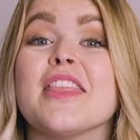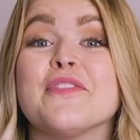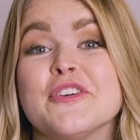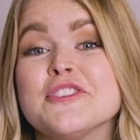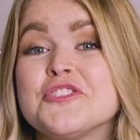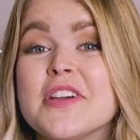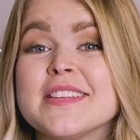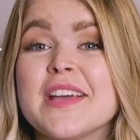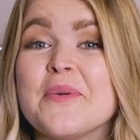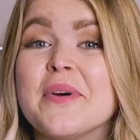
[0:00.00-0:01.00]
The first
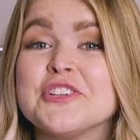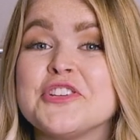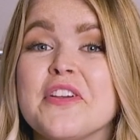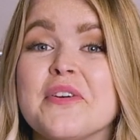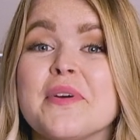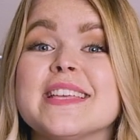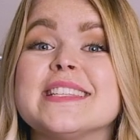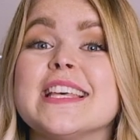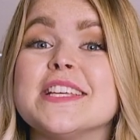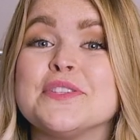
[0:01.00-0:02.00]
dress I want to show you
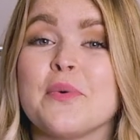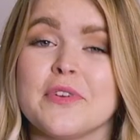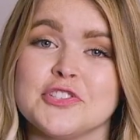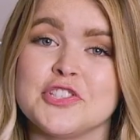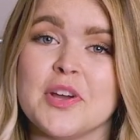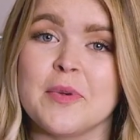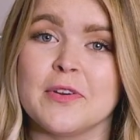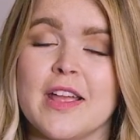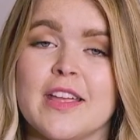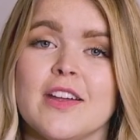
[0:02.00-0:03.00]
is this orange number
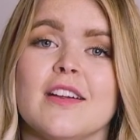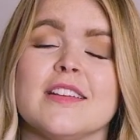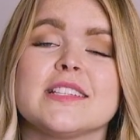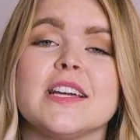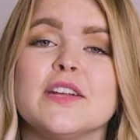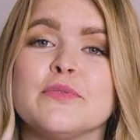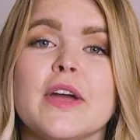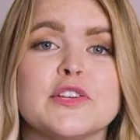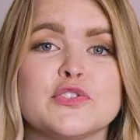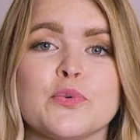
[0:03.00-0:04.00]
right here. It's kind of
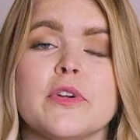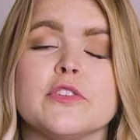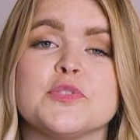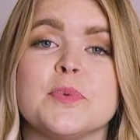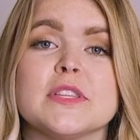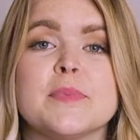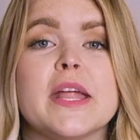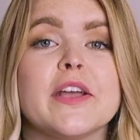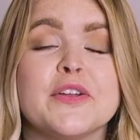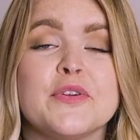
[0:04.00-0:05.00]
reddish orange, but
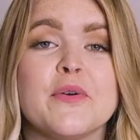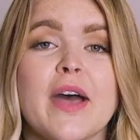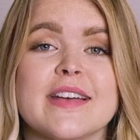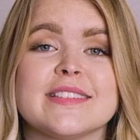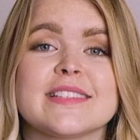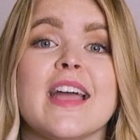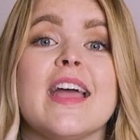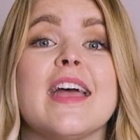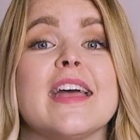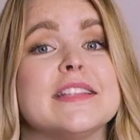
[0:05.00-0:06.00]
depending on who you ask,
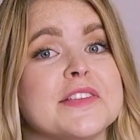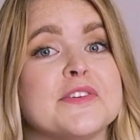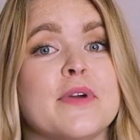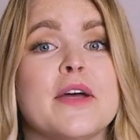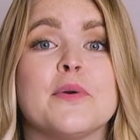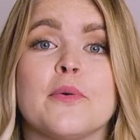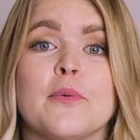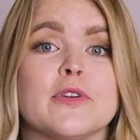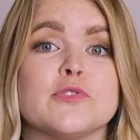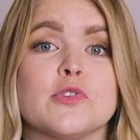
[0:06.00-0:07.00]
it's either red or
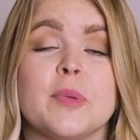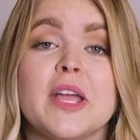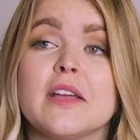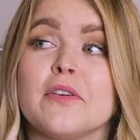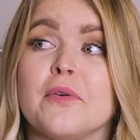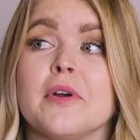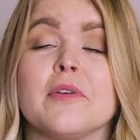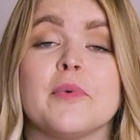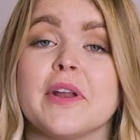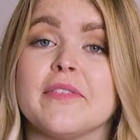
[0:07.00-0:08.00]
orange or pink
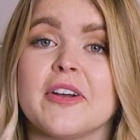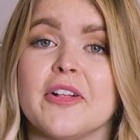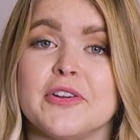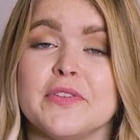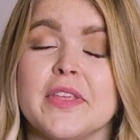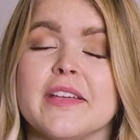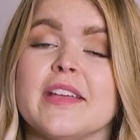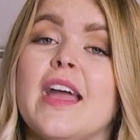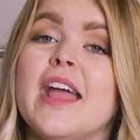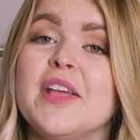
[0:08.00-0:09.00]
or whatever color you think.
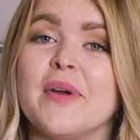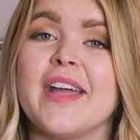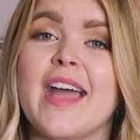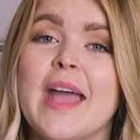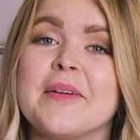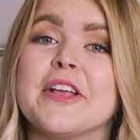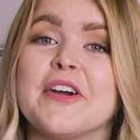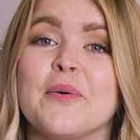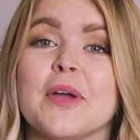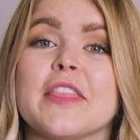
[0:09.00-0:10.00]
Anyway, I'm gonna
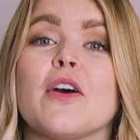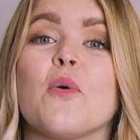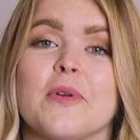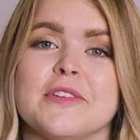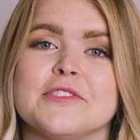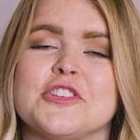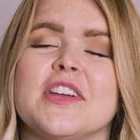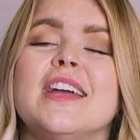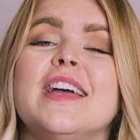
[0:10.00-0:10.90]
go with orange.